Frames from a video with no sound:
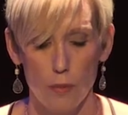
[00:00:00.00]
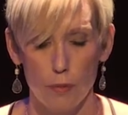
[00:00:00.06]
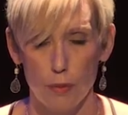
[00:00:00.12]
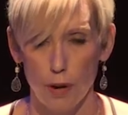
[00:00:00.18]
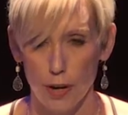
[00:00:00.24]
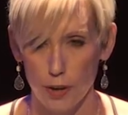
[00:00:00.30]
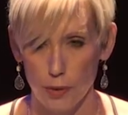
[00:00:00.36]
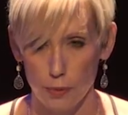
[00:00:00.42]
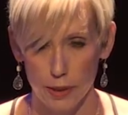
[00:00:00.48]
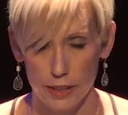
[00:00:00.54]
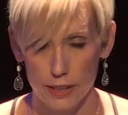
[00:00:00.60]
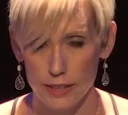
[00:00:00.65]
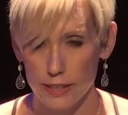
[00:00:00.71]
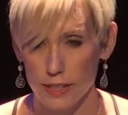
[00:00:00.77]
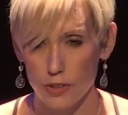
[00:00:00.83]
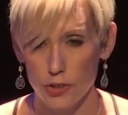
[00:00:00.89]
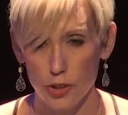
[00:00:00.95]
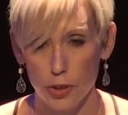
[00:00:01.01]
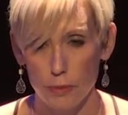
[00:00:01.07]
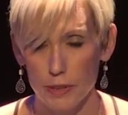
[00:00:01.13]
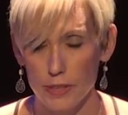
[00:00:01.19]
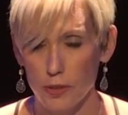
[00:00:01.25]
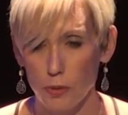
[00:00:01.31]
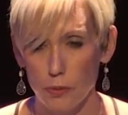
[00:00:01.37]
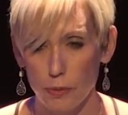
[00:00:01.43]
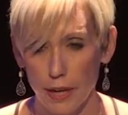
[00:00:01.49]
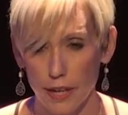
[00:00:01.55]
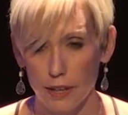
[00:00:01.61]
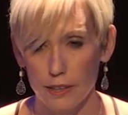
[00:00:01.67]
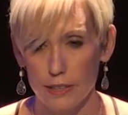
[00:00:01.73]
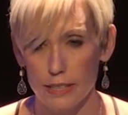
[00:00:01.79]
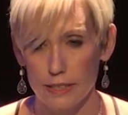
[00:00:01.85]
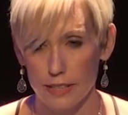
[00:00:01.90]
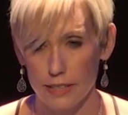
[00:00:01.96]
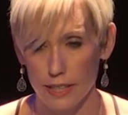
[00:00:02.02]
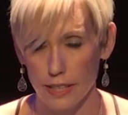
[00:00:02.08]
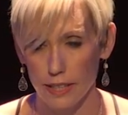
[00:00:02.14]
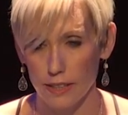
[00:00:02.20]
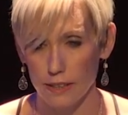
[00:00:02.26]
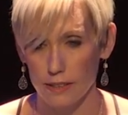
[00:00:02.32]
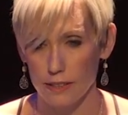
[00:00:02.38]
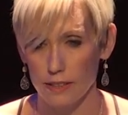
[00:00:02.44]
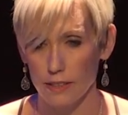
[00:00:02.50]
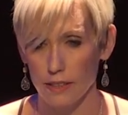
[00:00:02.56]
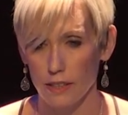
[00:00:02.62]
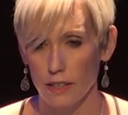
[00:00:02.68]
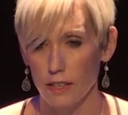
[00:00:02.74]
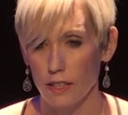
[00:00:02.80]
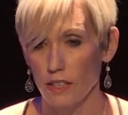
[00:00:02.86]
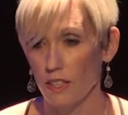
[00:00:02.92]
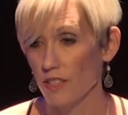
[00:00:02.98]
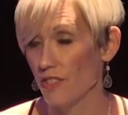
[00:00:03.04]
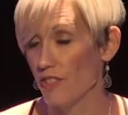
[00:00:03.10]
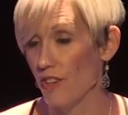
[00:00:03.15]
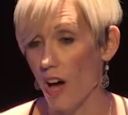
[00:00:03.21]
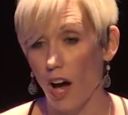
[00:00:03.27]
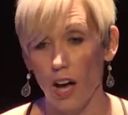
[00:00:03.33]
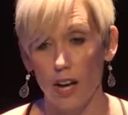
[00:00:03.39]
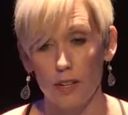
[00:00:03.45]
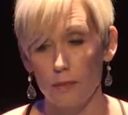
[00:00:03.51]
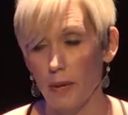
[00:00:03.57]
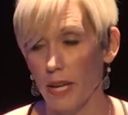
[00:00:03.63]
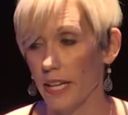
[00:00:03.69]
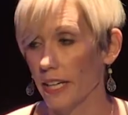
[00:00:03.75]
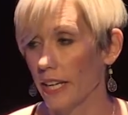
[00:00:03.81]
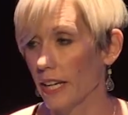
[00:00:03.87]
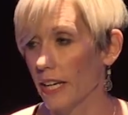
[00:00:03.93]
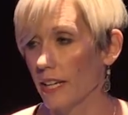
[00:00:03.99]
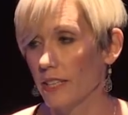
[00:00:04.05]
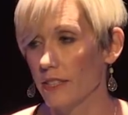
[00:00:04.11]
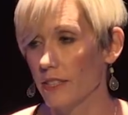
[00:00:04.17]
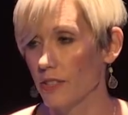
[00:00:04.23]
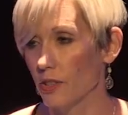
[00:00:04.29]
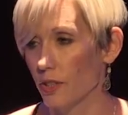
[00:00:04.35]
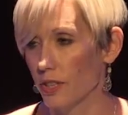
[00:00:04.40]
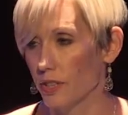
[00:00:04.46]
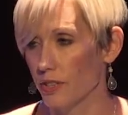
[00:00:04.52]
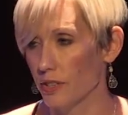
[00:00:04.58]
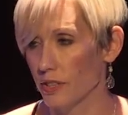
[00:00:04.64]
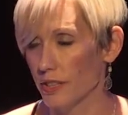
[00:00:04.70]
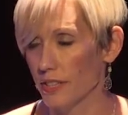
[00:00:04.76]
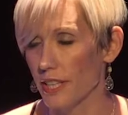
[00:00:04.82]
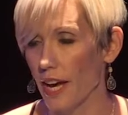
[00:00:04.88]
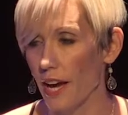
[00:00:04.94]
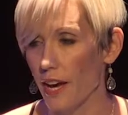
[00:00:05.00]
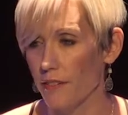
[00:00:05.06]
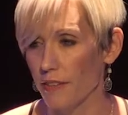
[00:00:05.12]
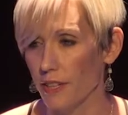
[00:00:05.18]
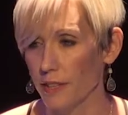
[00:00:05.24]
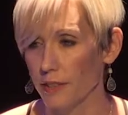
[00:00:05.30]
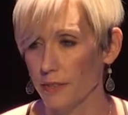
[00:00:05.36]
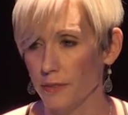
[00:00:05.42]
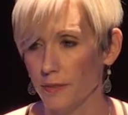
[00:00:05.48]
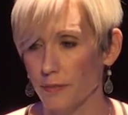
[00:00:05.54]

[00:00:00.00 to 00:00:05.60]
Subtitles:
Prader-Willi syndrome is a rare disease. Not many kids or adults have it."